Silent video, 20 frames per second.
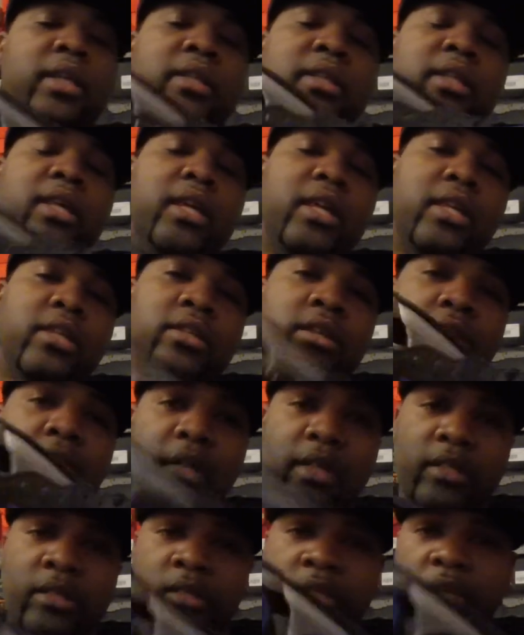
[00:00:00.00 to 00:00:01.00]
Like, these are
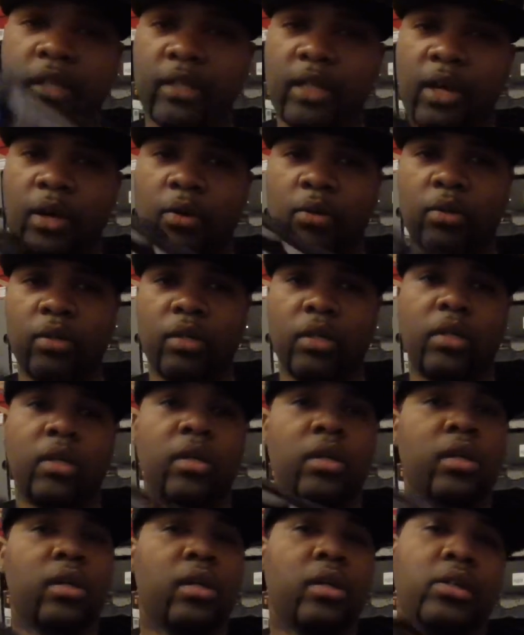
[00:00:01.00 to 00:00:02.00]
gonna sell out.
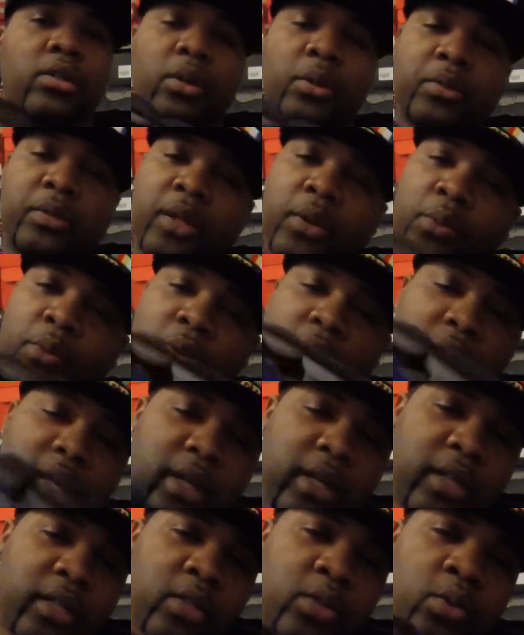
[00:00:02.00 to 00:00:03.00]
You know what I'm saying? When
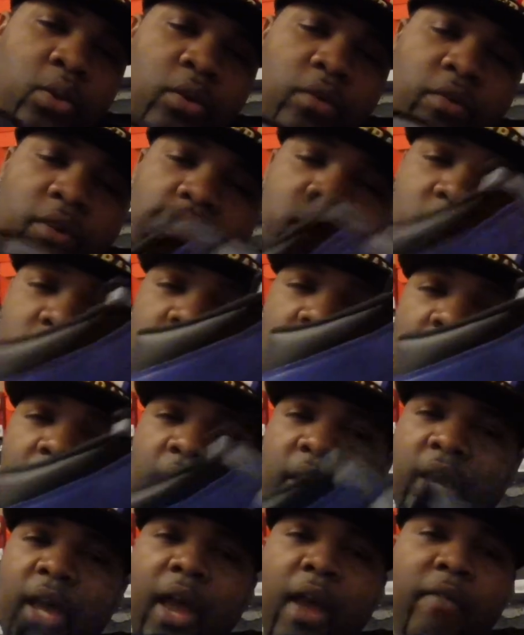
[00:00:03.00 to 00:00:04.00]
they gonna do a
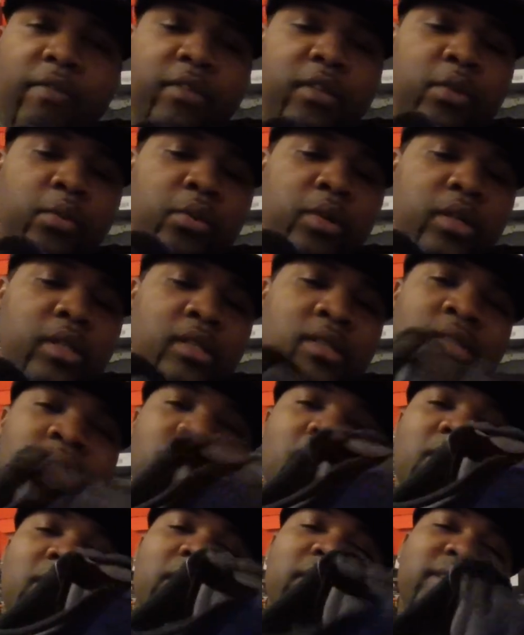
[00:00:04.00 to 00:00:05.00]
restock
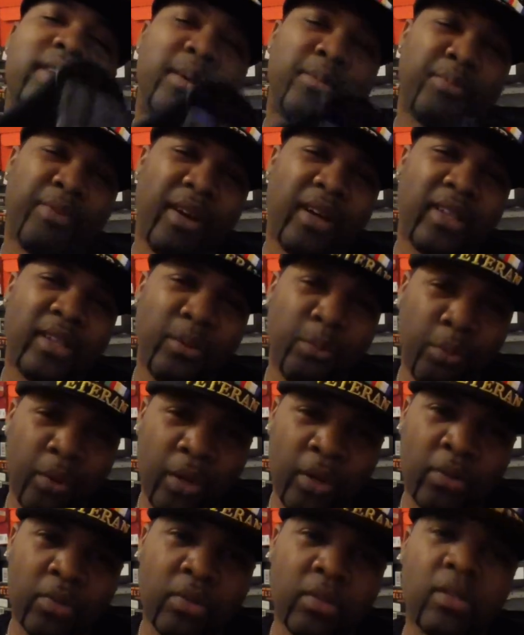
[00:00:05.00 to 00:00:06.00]
afterwards, they probably
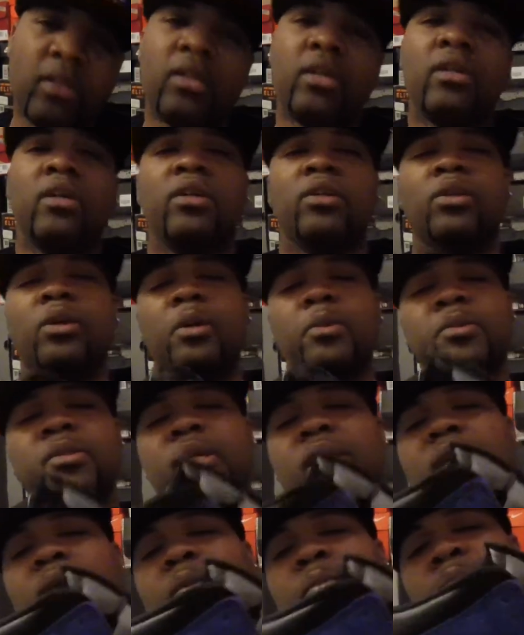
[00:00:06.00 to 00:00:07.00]
will. You know what I'm
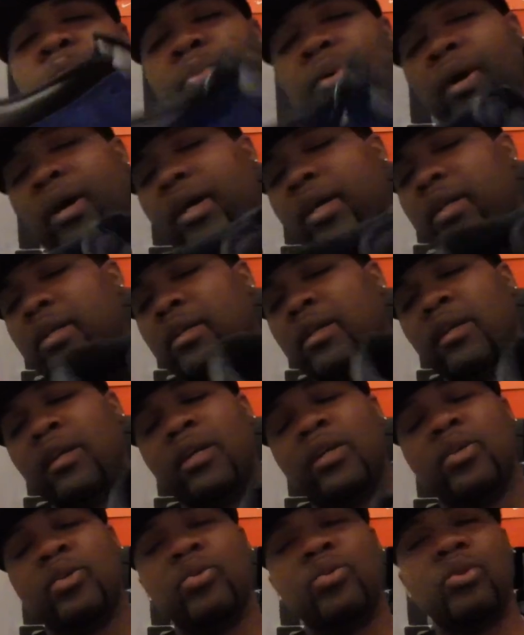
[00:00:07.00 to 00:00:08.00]
saying? But
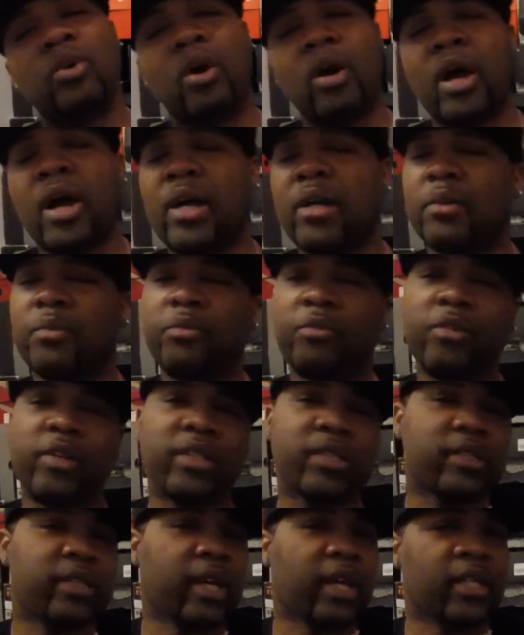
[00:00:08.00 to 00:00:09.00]
you know how them
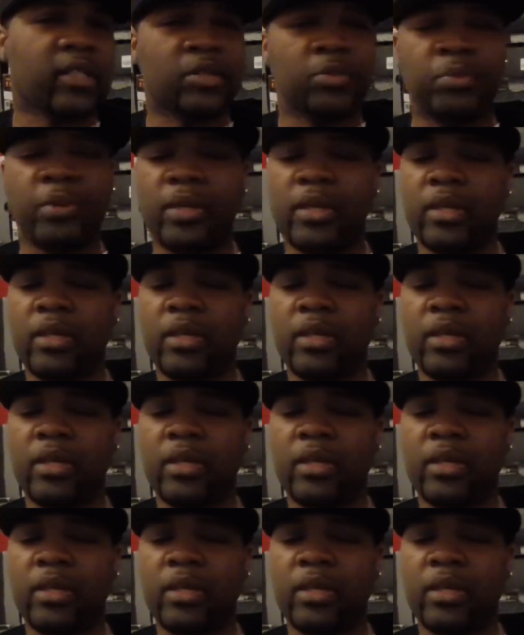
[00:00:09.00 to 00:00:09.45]
restocks be.